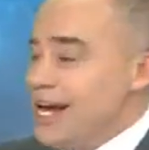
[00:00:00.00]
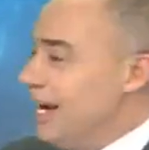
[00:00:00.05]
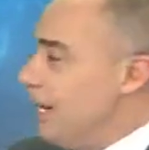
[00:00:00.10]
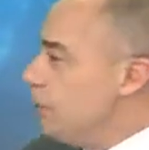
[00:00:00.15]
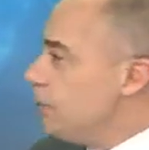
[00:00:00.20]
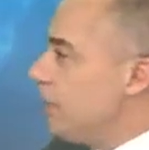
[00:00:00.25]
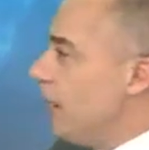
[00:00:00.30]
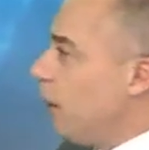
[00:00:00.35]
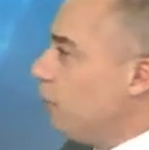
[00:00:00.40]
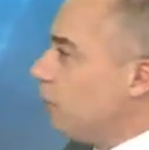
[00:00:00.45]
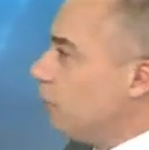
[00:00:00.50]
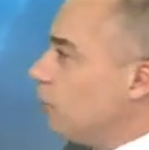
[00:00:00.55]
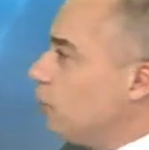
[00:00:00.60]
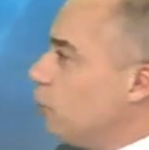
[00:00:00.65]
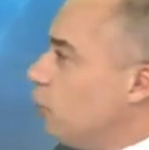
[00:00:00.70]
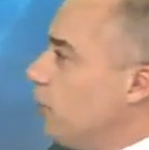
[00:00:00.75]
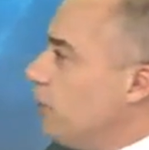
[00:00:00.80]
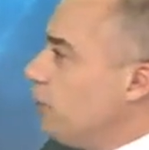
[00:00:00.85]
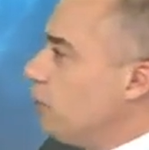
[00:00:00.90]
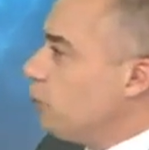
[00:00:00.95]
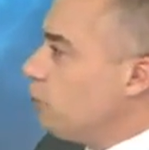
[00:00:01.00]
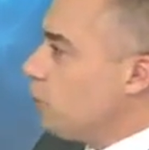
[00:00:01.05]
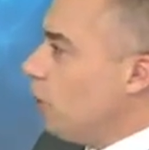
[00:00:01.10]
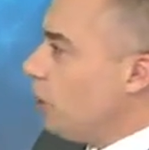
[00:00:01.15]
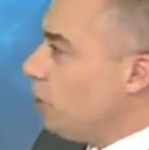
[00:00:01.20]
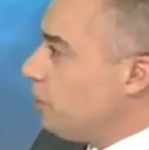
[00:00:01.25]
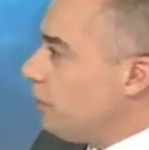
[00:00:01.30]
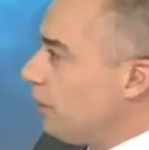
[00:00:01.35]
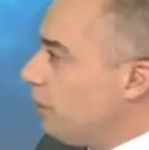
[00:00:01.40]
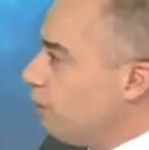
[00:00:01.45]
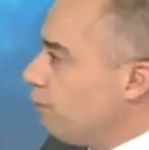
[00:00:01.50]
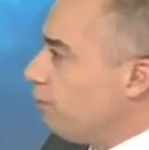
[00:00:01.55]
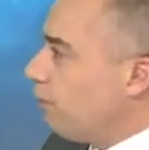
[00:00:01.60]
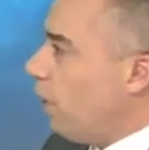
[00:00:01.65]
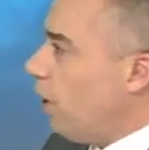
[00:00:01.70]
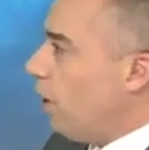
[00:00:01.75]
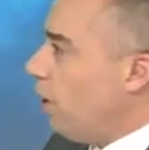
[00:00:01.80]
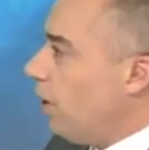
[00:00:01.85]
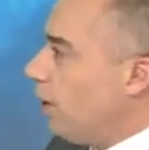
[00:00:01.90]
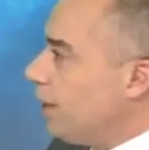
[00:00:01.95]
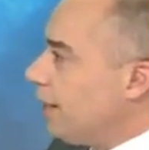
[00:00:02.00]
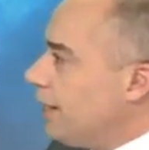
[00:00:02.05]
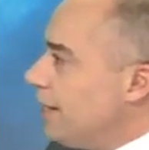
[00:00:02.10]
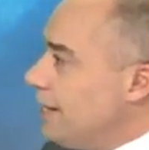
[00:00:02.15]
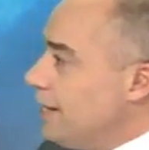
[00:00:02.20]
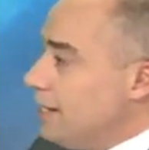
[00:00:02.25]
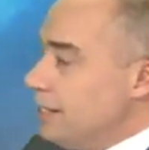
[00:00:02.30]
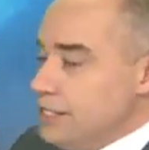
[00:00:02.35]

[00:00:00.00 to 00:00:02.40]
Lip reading: Here's how we'll do it. You start with the fog.